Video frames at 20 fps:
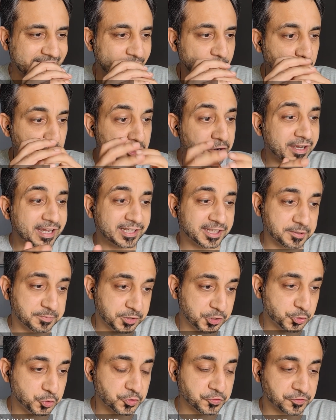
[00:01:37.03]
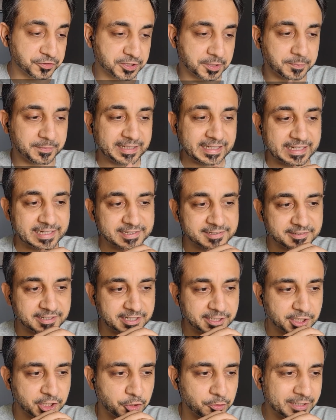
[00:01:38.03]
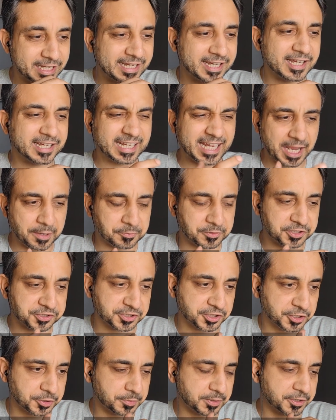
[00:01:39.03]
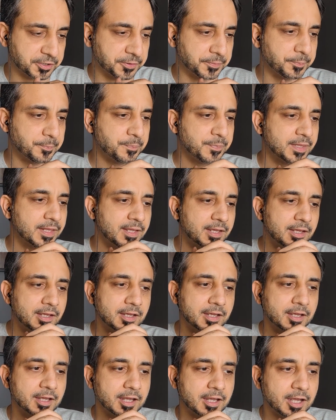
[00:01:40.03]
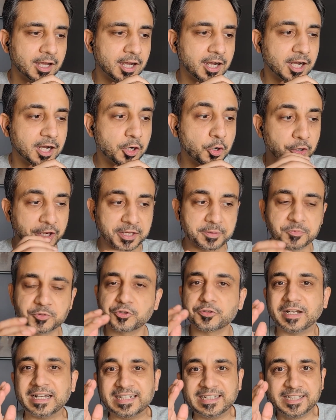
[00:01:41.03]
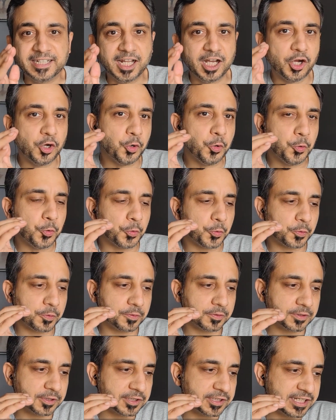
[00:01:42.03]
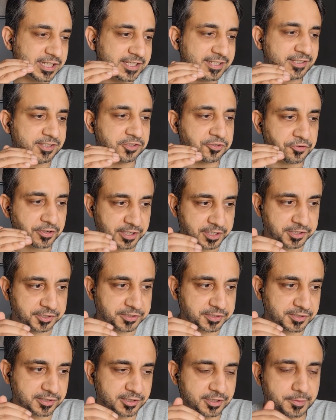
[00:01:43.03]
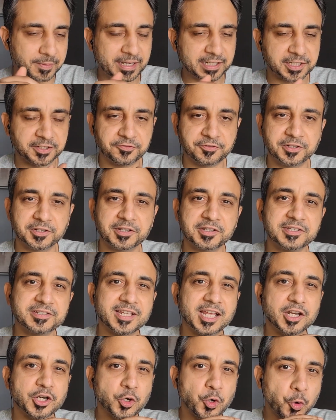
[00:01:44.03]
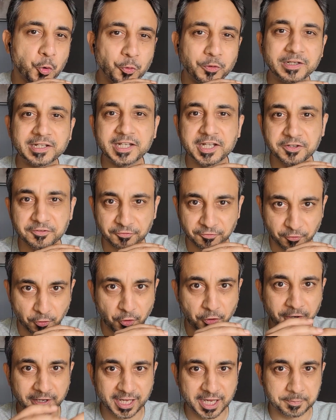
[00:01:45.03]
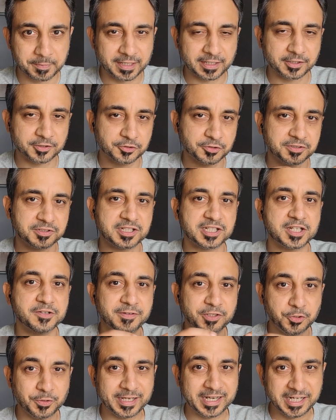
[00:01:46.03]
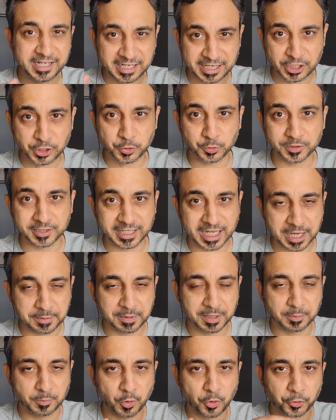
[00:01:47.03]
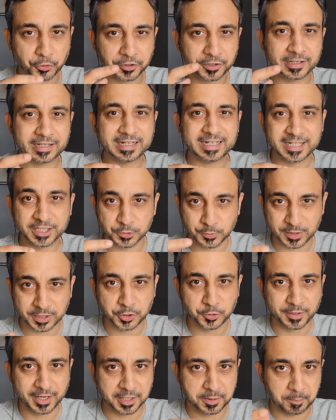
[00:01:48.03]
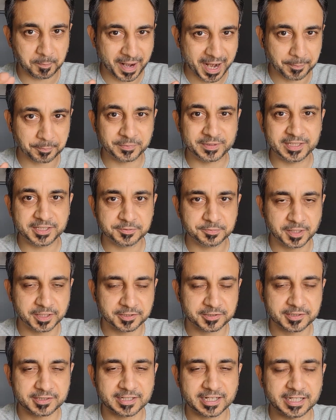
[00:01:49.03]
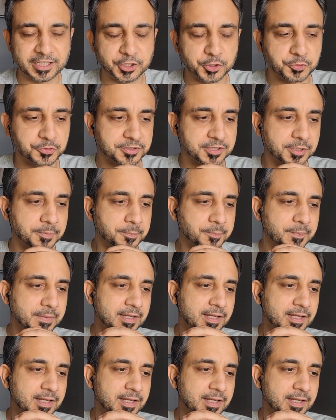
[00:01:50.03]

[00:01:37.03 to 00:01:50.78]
Or can they be used for something else right now, like a camera shutter button? Okay, so right now, these triggers, the maglev triggers, are only for gaming. So essentially when you get into the gaming mode is when you can map these buttons and use them.